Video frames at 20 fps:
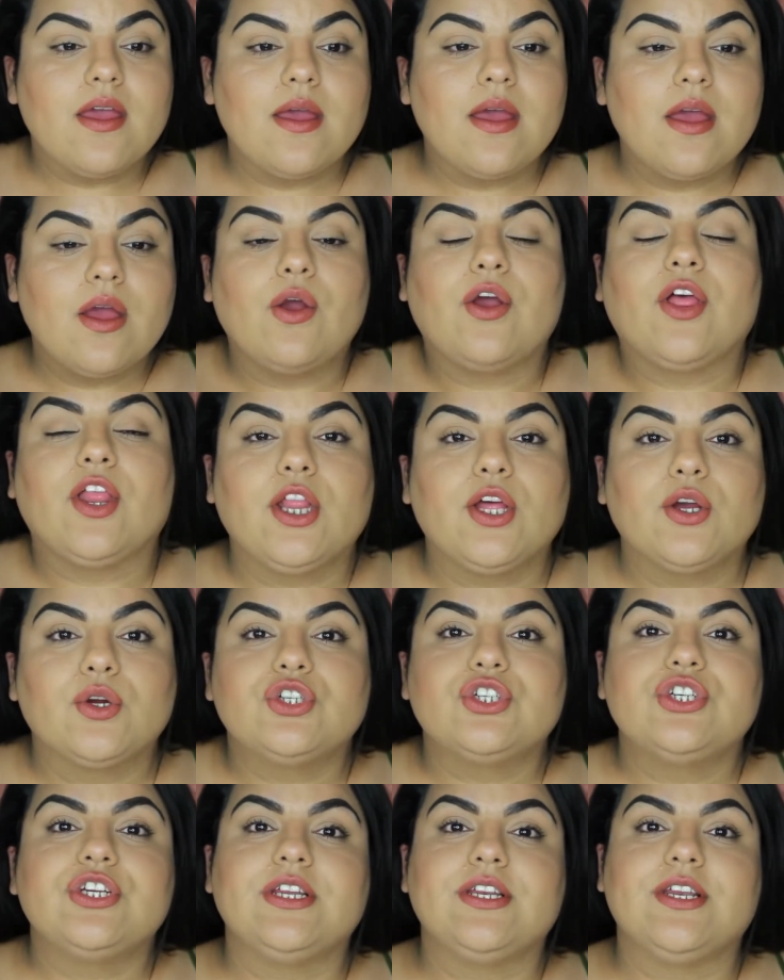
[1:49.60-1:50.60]
lotion,
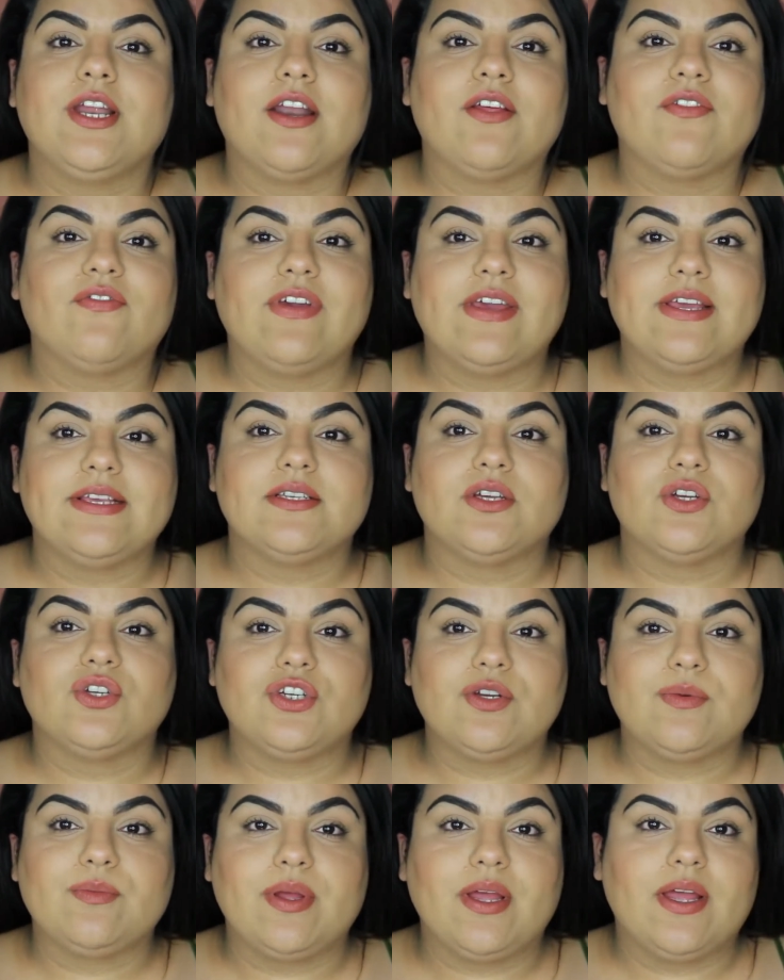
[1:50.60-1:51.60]
not a face lotion,
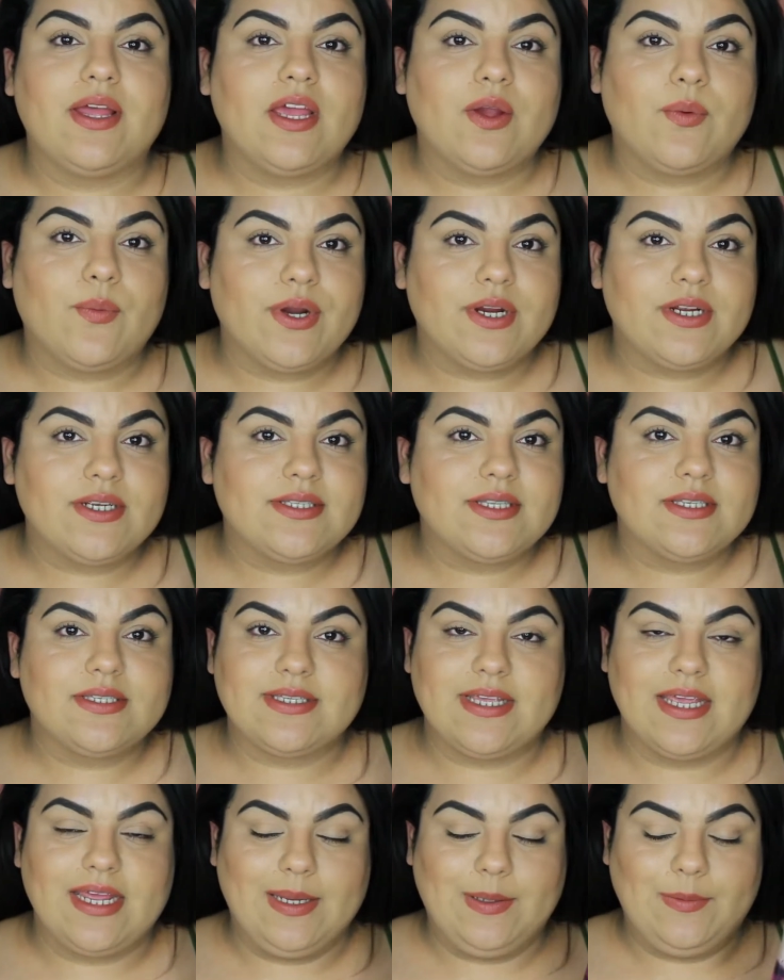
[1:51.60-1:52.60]
but it works the
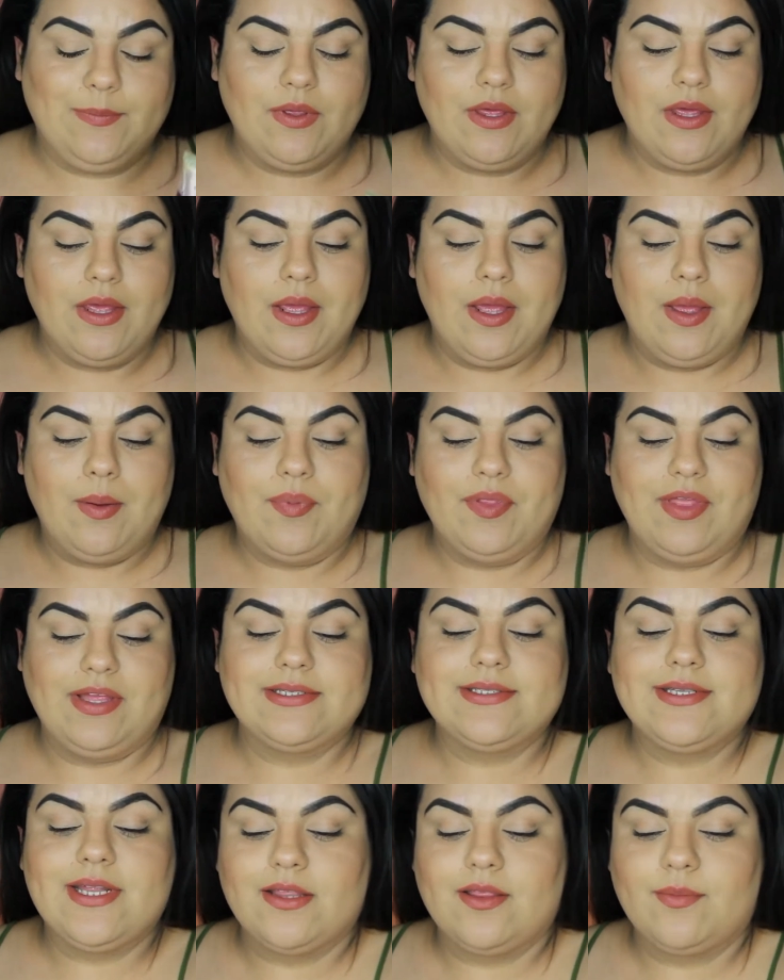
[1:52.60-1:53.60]
same. But that's not the
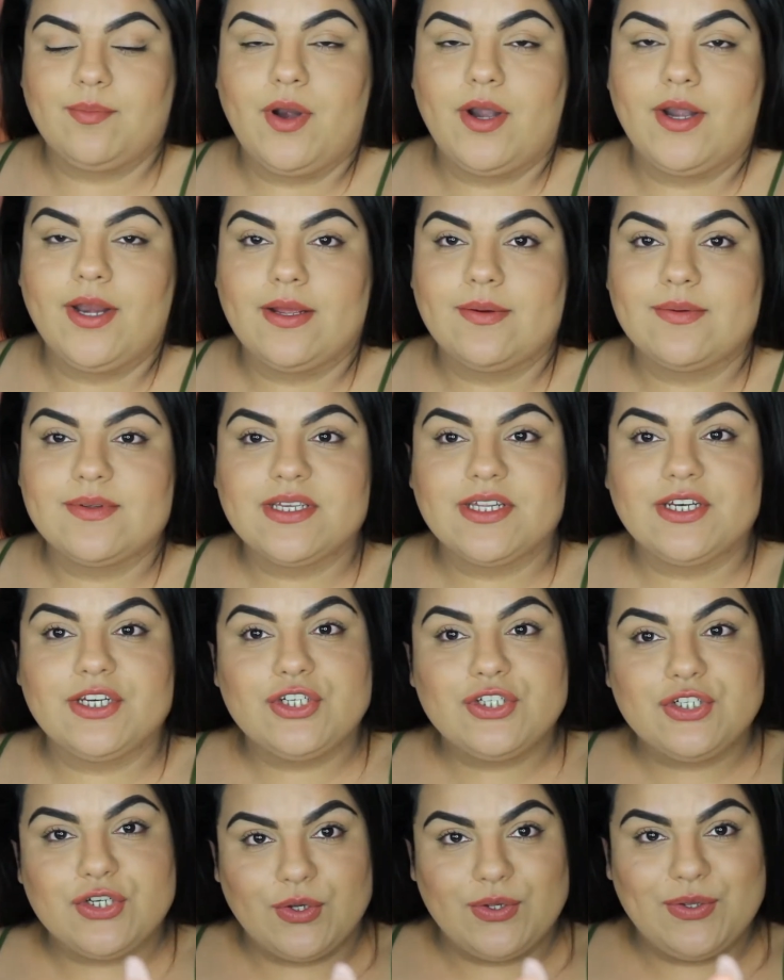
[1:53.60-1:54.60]
product I was going to show
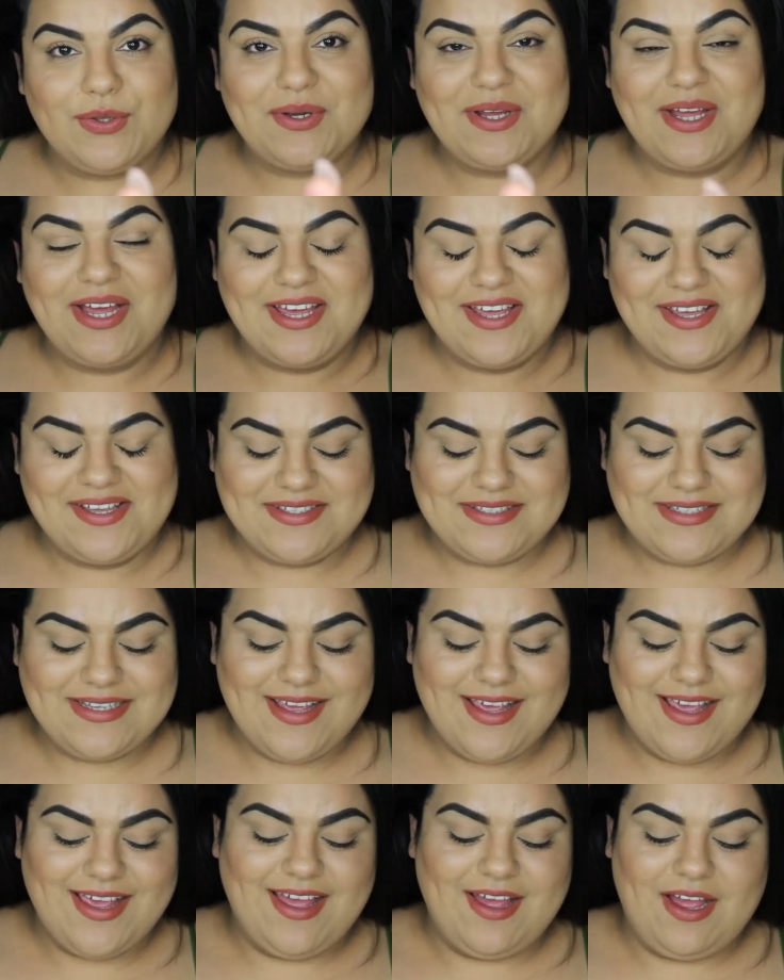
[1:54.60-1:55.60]
you guys.
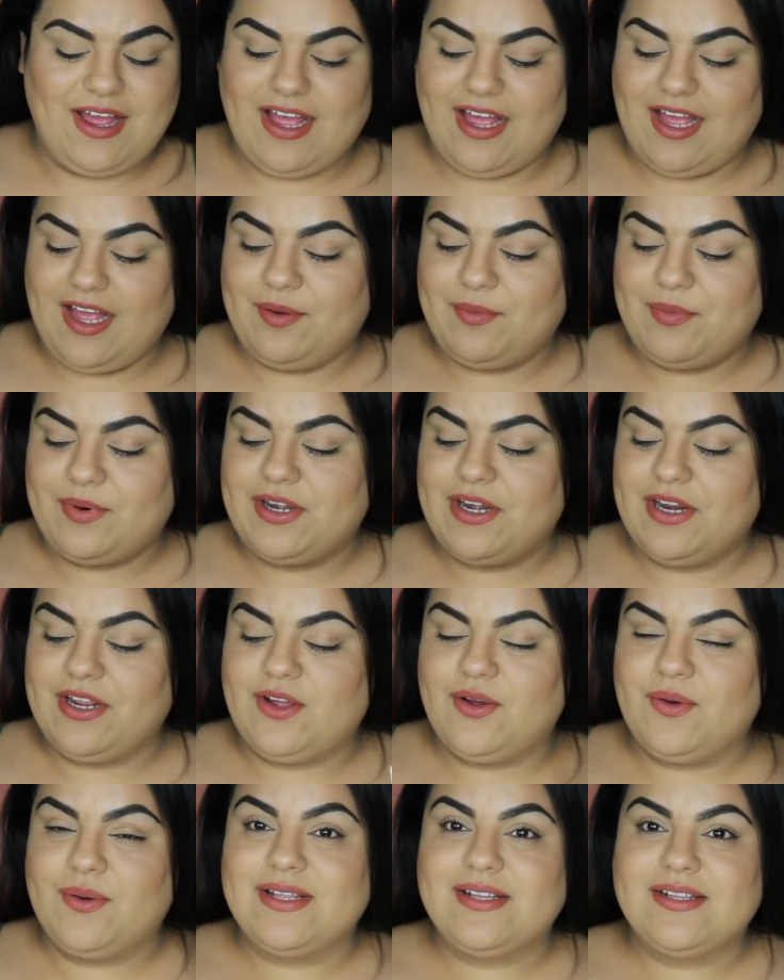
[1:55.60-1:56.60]
We're going to go
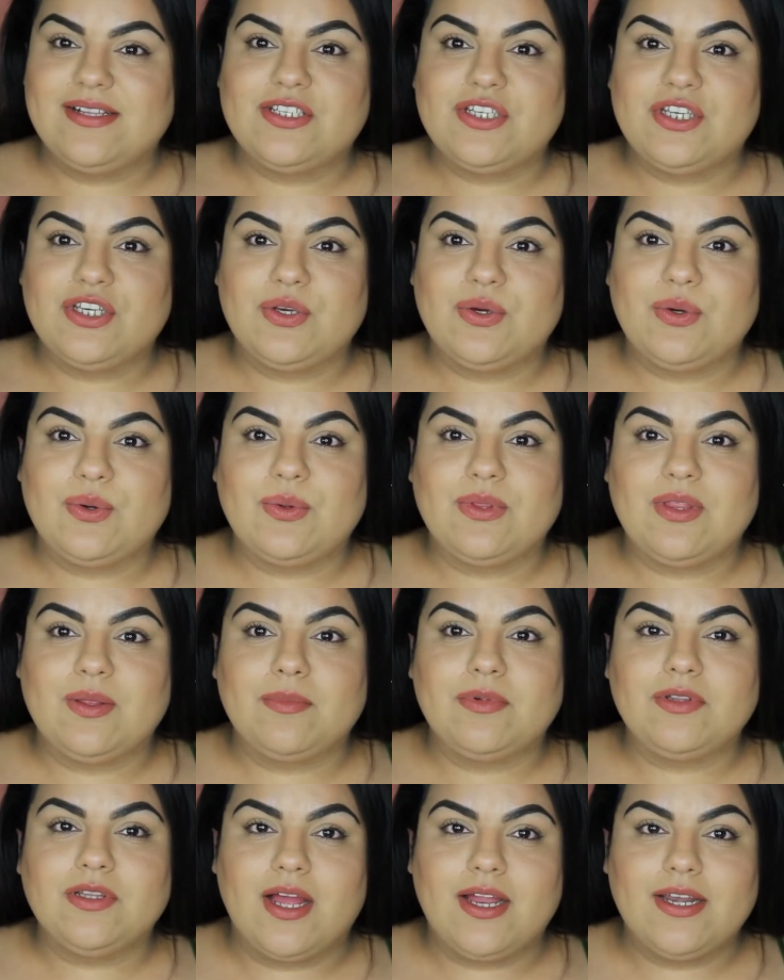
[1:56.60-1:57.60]
into the
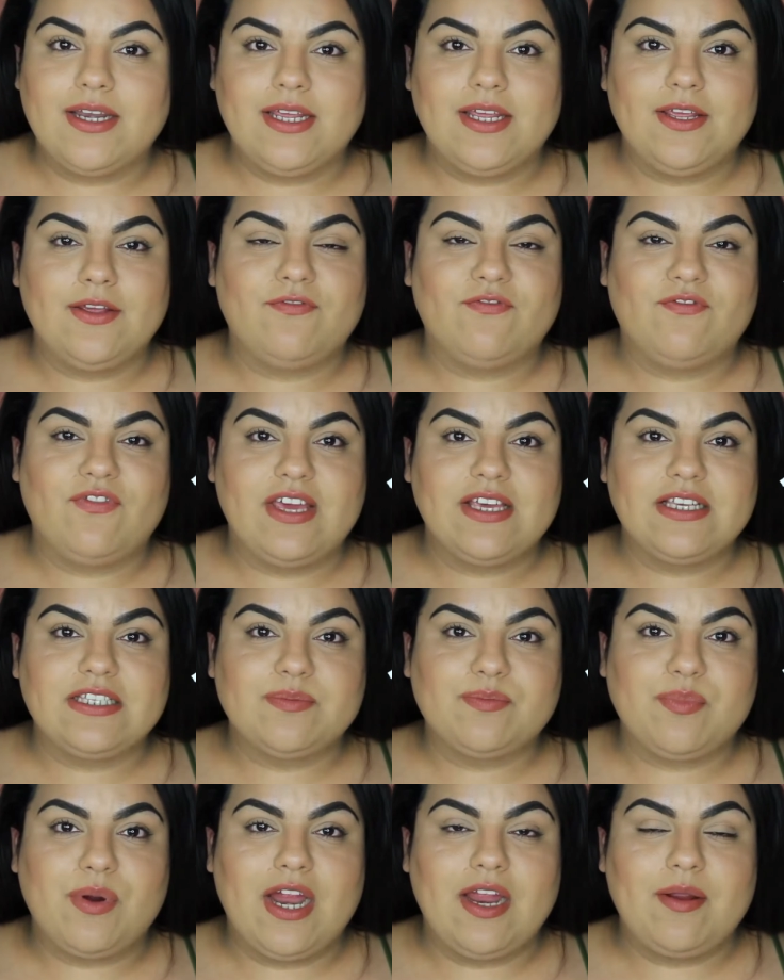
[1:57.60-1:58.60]
Milani face
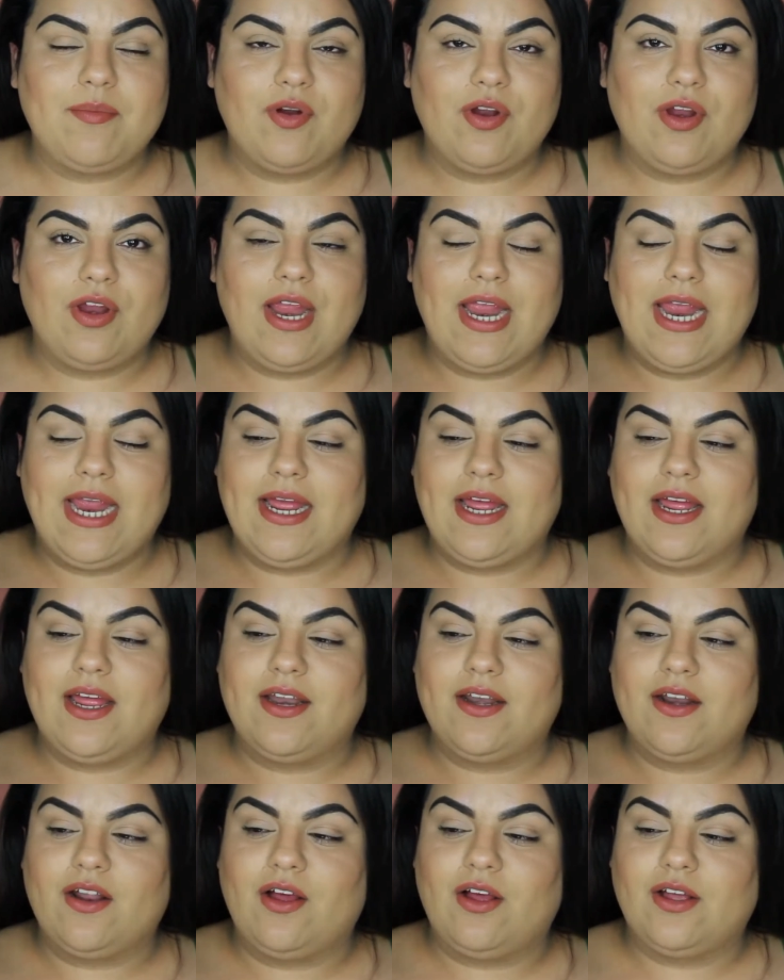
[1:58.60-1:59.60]
primer and
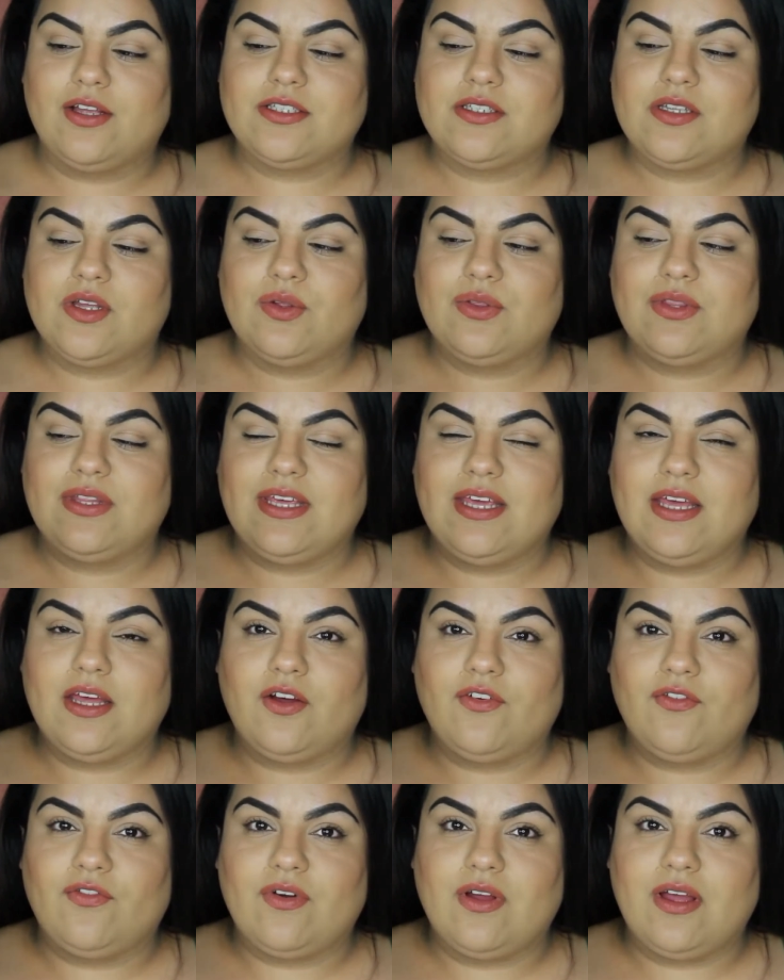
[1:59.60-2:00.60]
also the e.l.f.
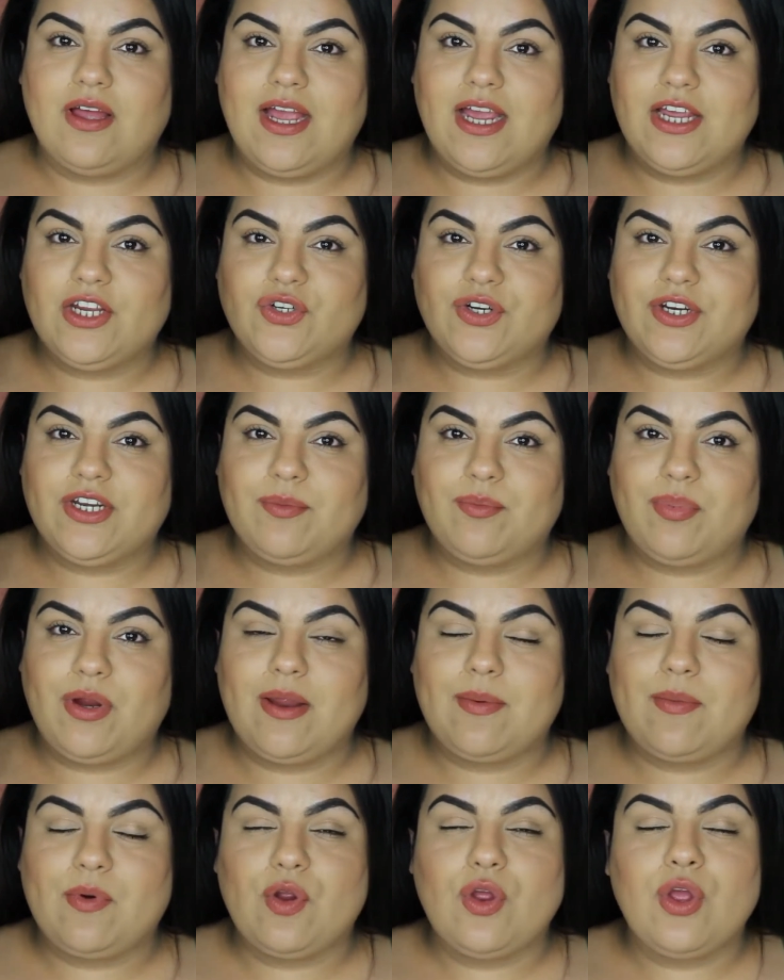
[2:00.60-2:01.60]
hydrating primer.
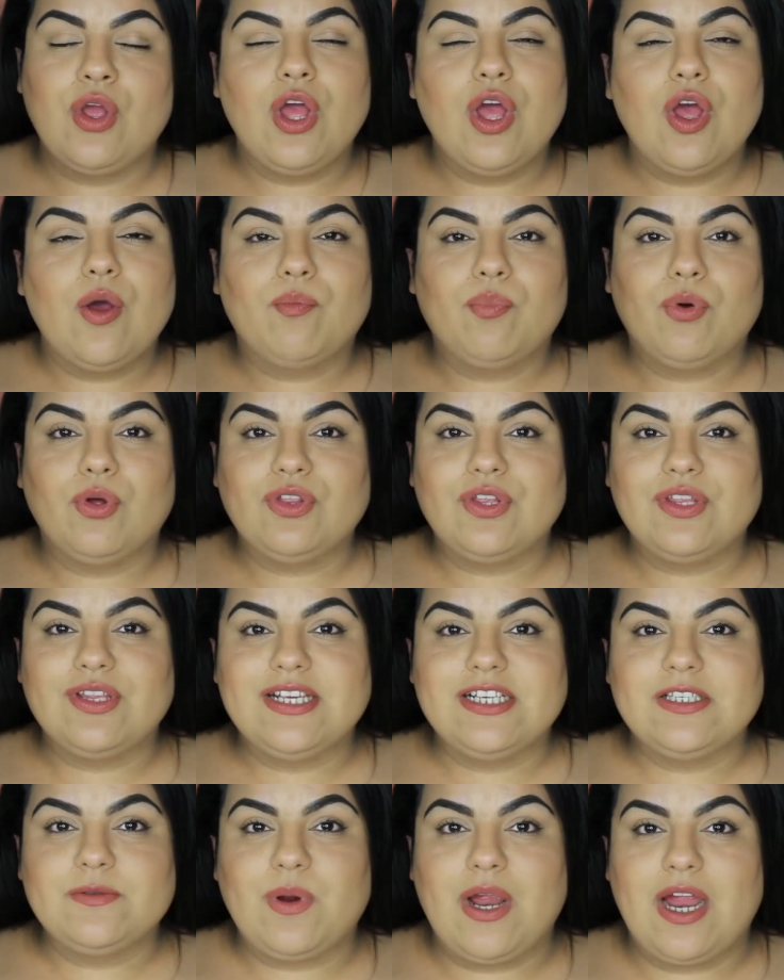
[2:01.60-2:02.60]
Both of these
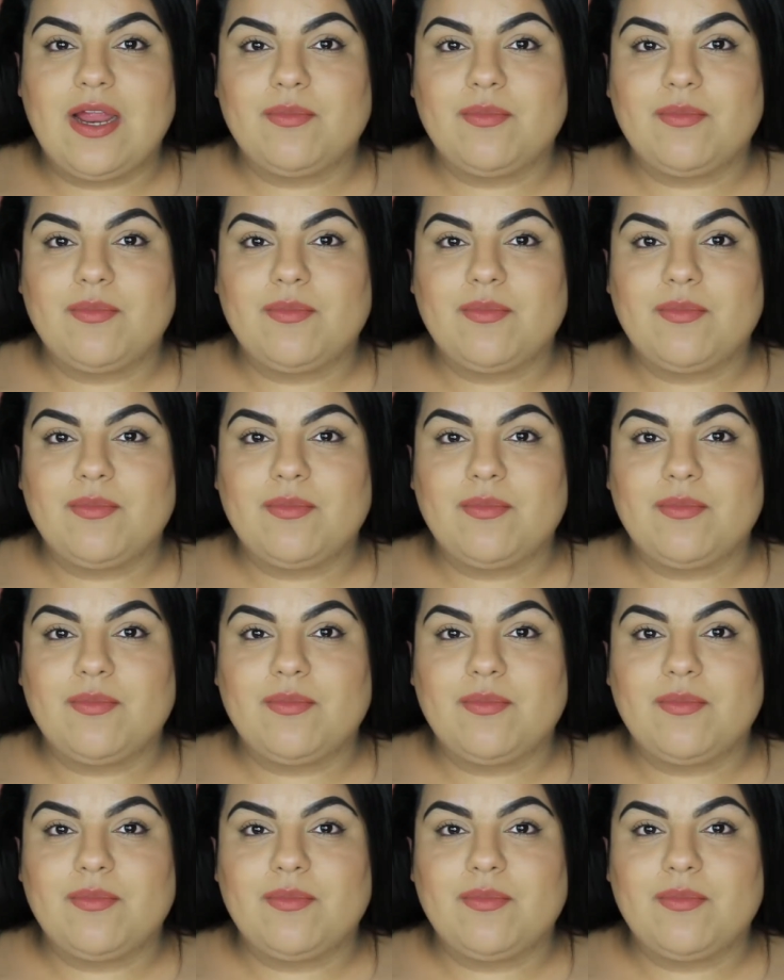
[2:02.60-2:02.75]
primers